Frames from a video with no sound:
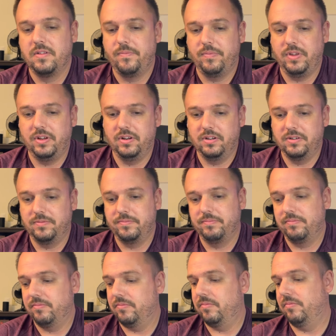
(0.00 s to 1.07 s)
you know,
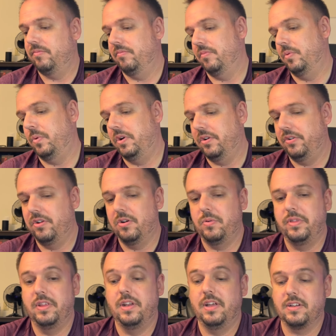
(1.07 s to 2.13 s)
we don't know
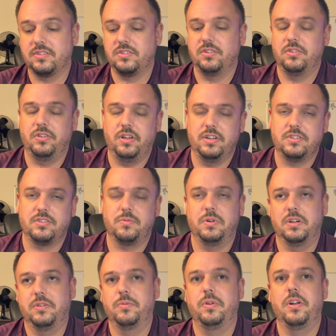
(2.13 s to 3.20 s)
when the next serialized,
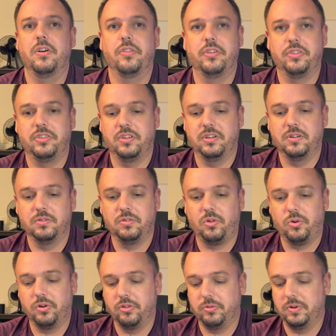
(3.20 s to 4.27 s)
well, we know that the
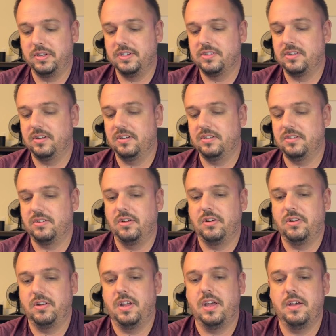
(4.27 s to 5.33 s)
Lord of the Rings set is
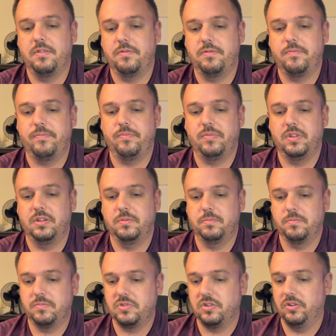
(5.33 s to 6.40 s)
going to have
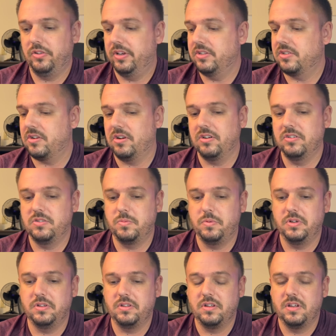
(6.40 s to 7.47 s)
serialized cards,
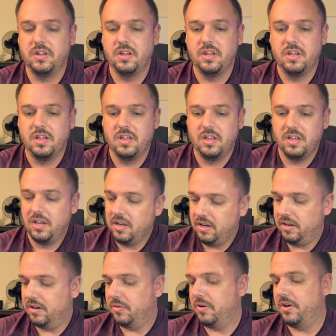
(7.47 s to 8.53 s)
but, you
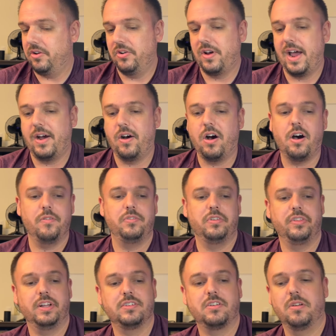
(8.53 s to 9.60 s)
know, we don't know how often
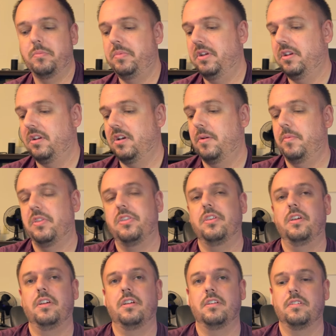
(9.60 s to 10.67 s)
that's going to become a
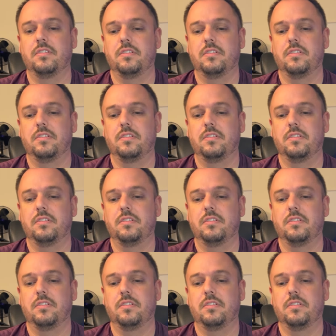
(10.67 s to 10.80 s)
thing.